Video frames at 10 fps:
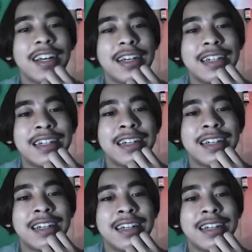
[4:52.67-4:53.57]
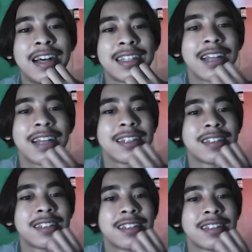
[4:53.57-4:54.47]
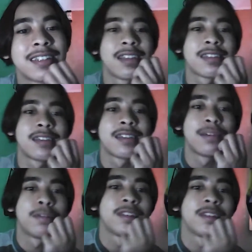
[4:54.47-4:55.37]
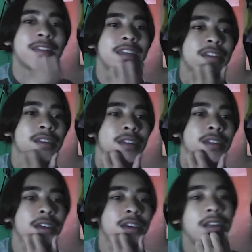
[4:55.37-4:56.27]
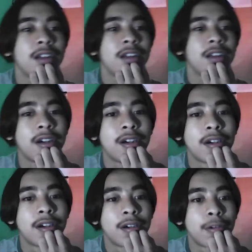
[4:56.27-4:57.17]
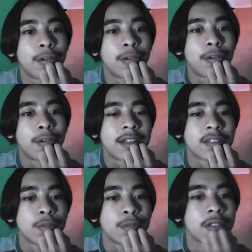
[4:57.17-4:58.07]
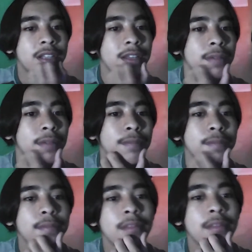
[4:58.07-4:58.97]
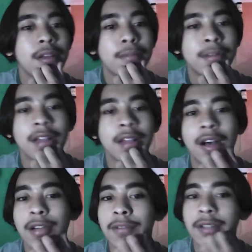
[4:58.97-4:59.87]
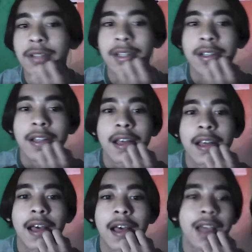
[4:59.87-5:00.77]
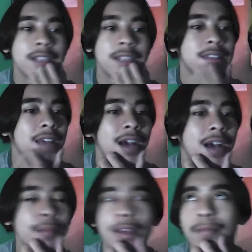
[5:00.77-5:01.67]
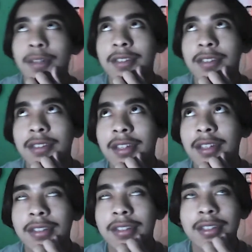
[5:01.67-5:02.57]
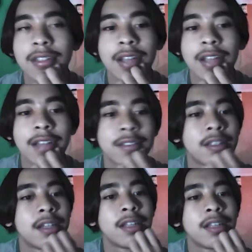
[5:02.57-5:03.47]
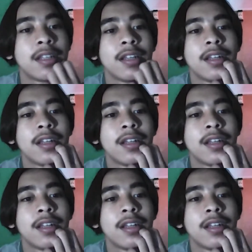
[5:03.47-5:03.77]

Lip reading: I got the success presentation well and smoothly, But however, at the time my presentation, I still